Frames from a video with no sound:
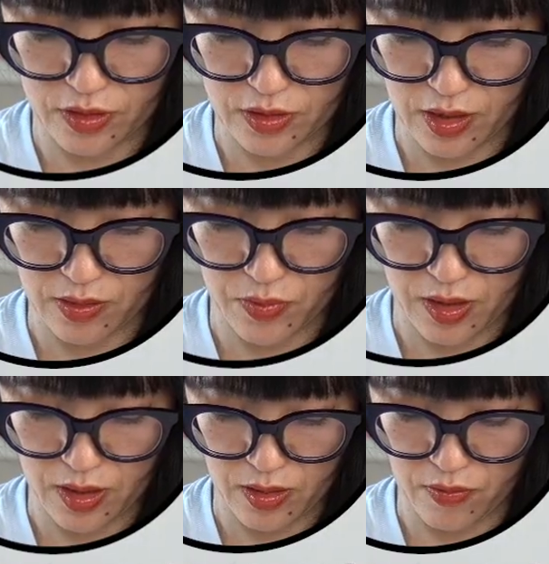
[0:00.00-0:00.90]
gotta
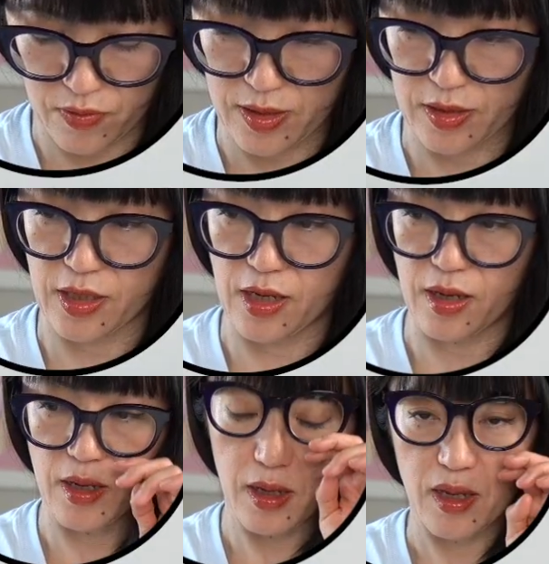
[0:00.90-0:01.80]
be around here.
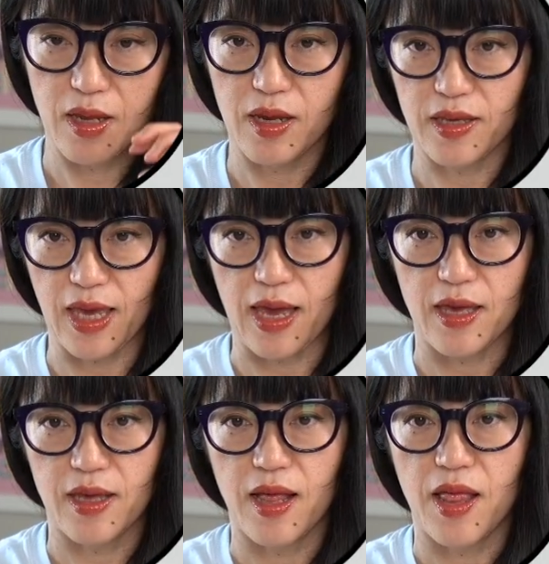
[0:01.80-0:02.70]
Okay,
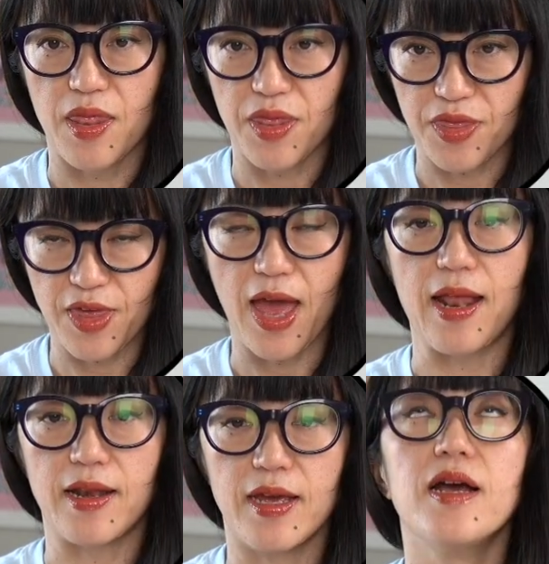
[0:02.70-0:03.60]

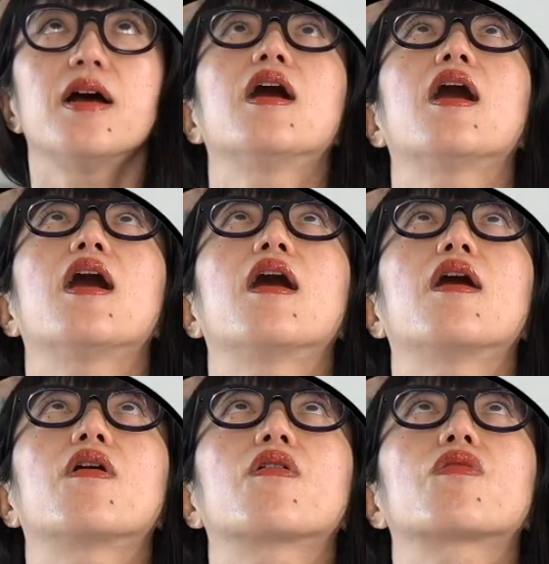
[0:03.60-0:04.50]
then
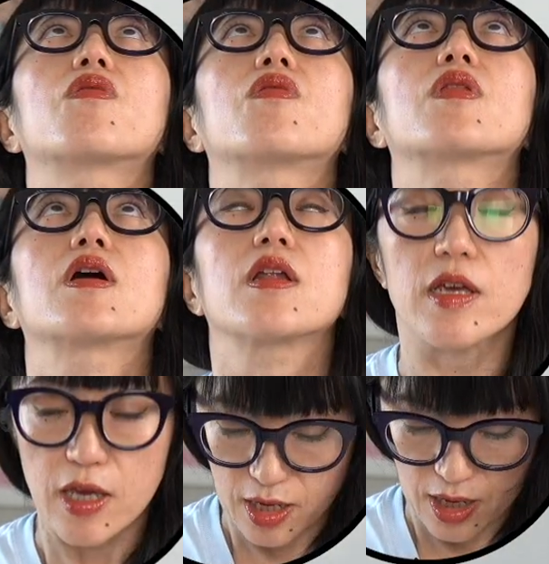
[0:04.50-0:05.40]
hold on,
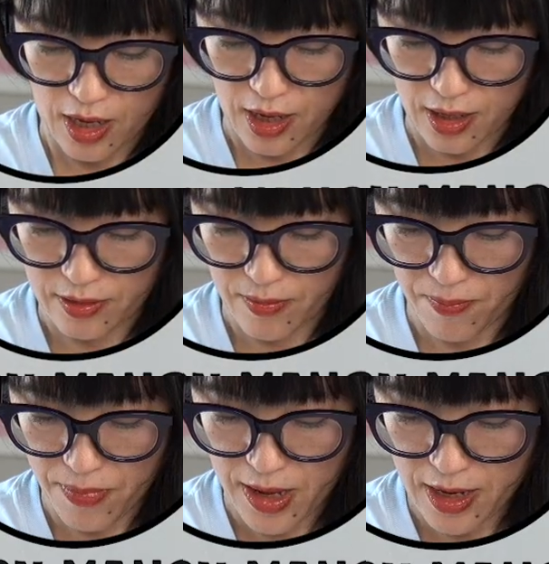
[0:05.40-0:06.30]
and the
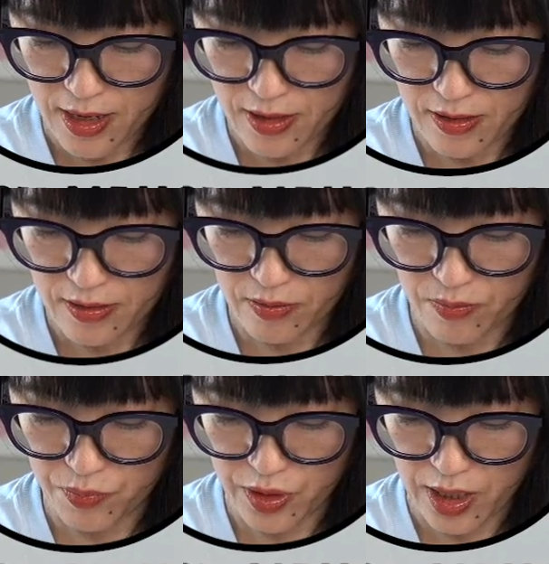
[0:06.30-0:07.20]
main
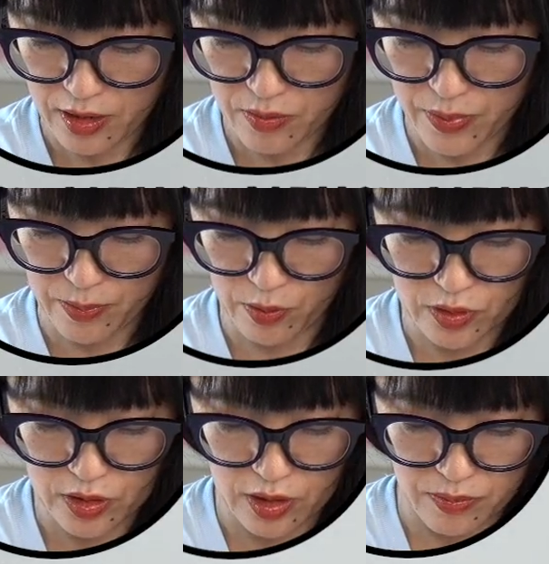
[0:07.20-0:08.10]
black bubble
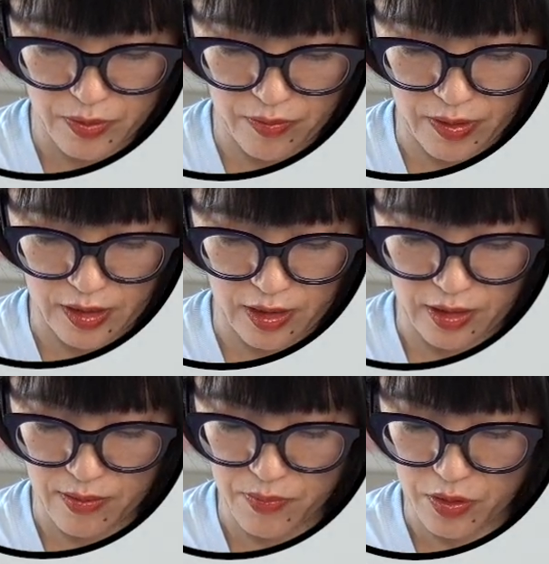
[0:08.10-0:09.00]
is gonna be around here
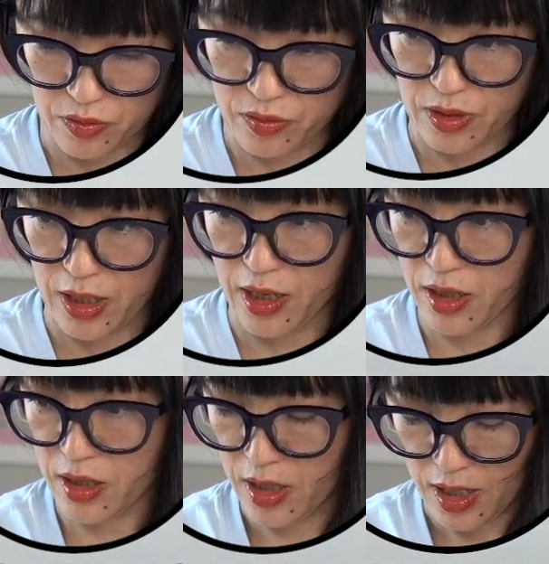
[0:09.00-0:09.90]
in the middle. Okay,
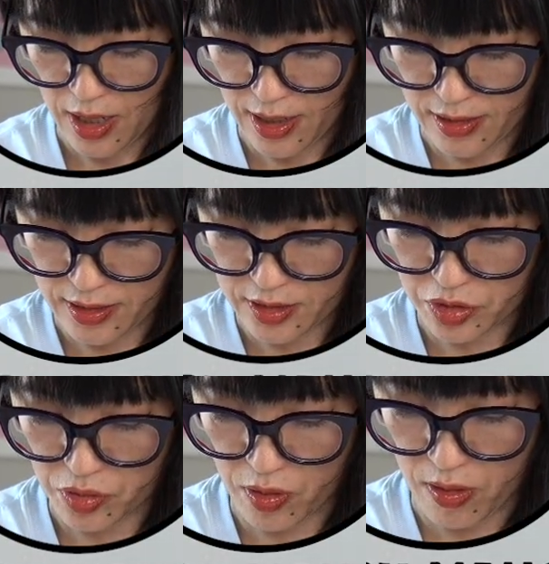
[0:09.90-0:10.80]
and now let's
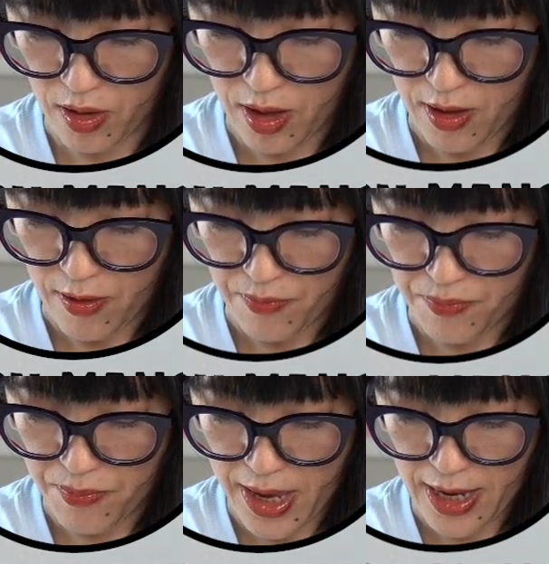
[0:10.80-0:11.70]
draw
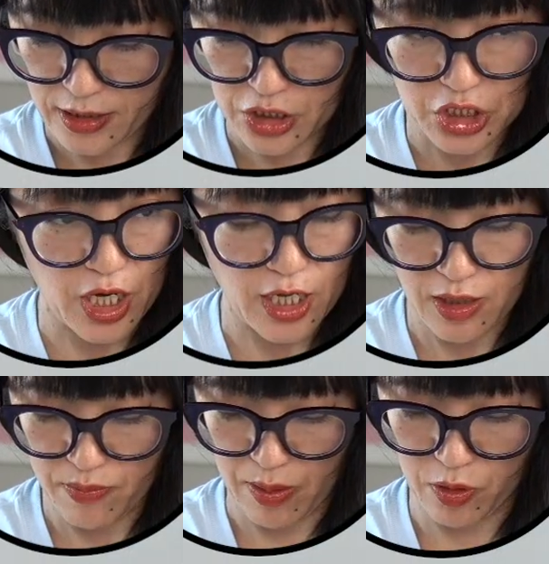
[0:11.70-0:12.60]
main shiny
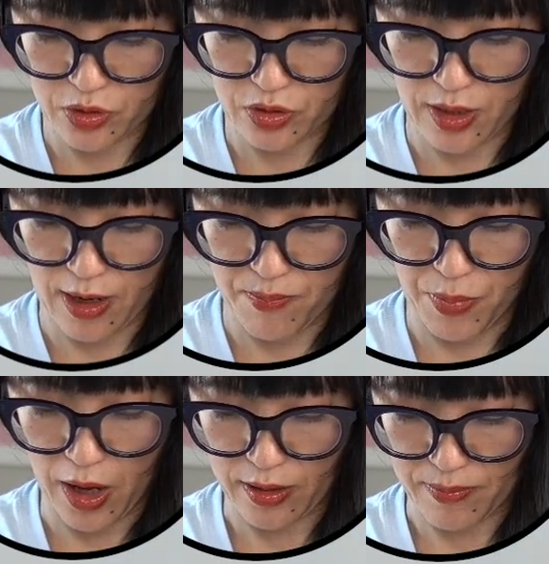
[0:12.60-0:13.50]
bubble today,
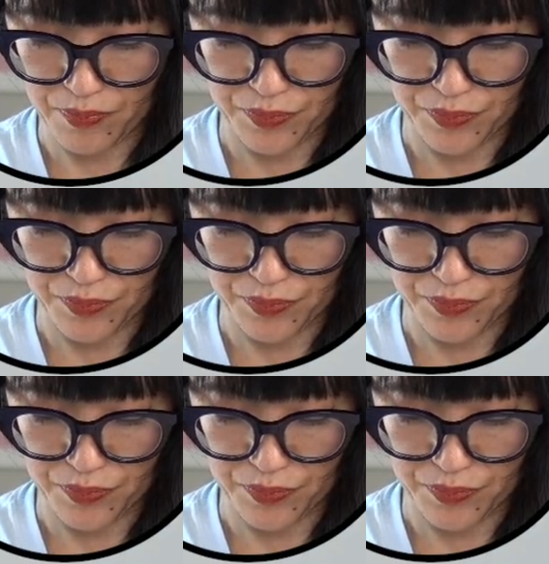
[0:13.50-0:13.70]
bottom,